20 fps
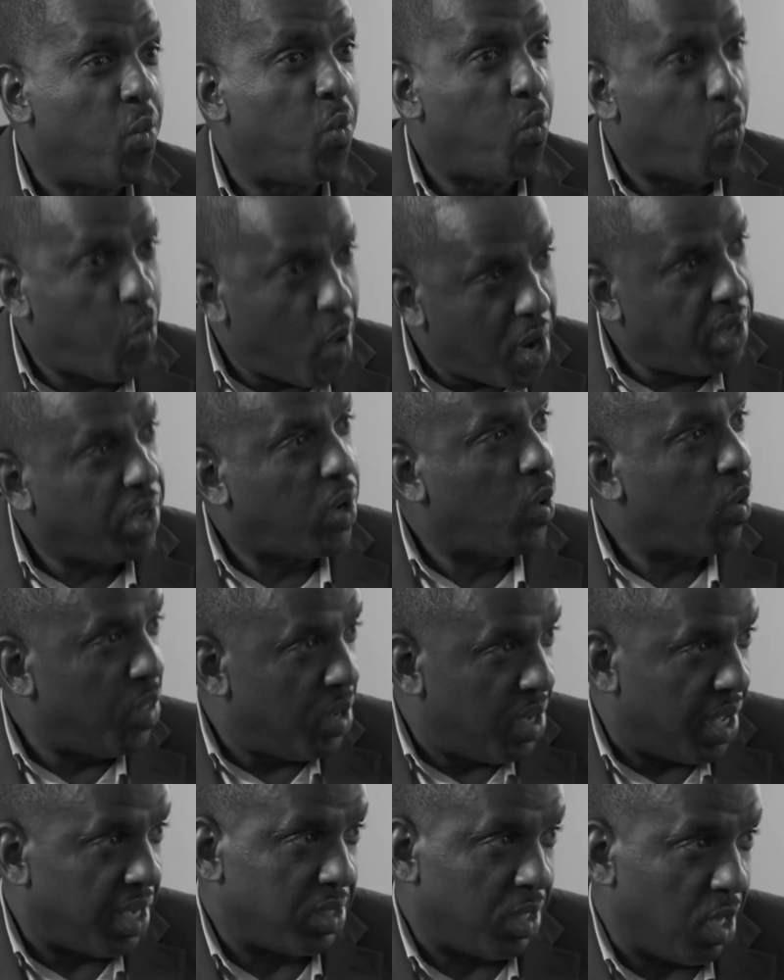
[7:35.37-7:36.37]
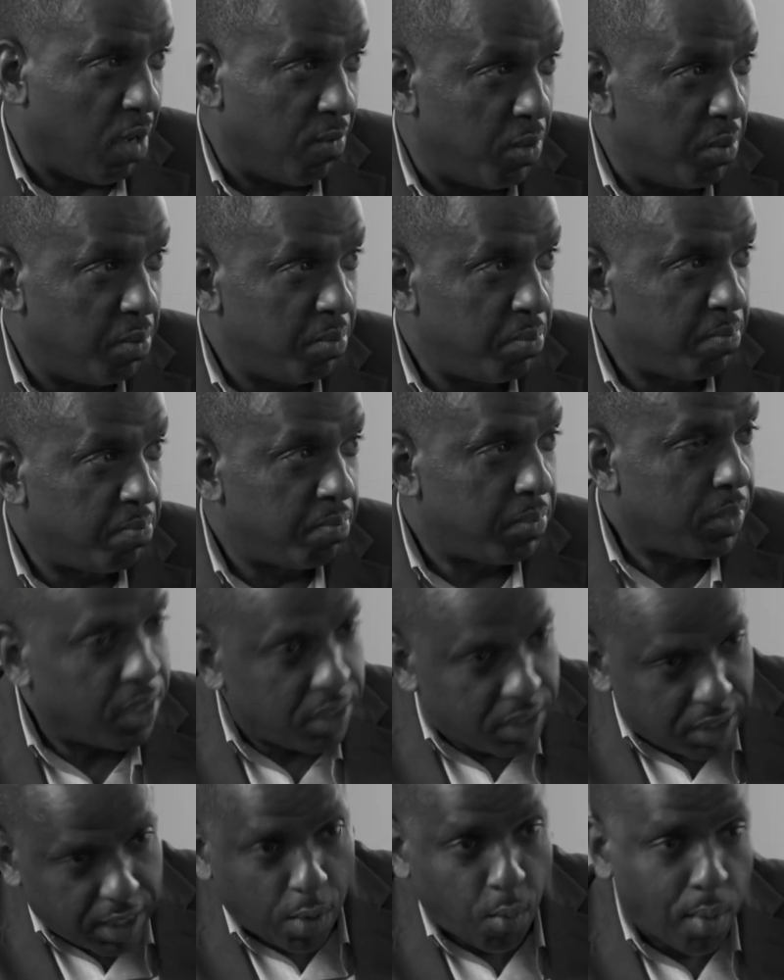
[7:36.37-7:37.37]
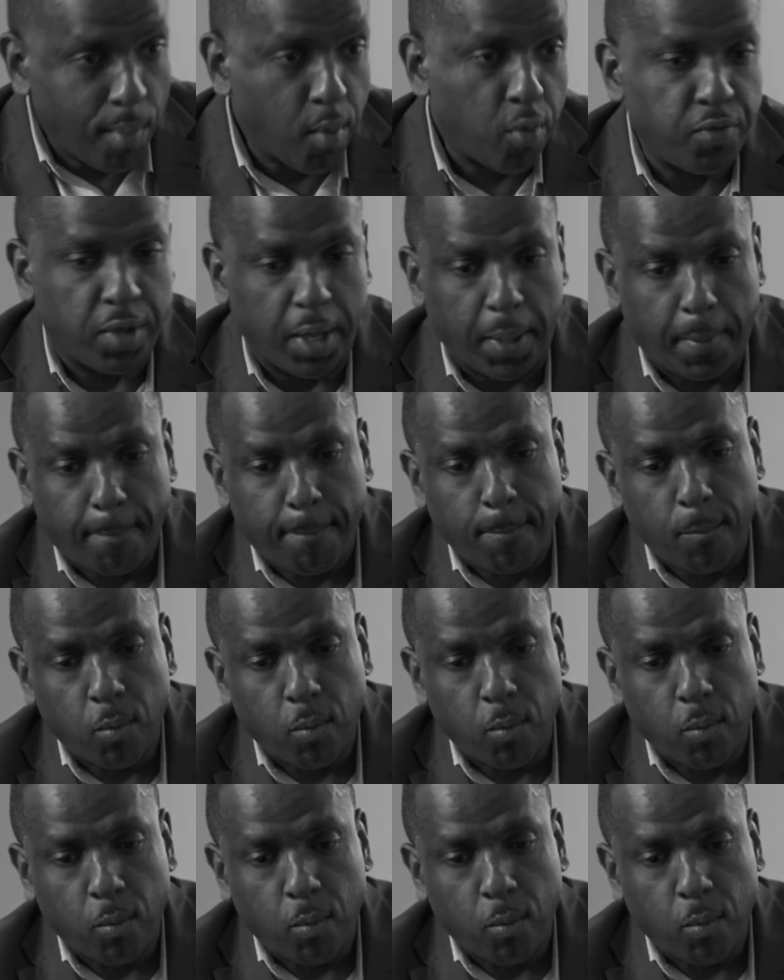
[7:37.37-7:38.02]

when to go to the next level. So, one more thing.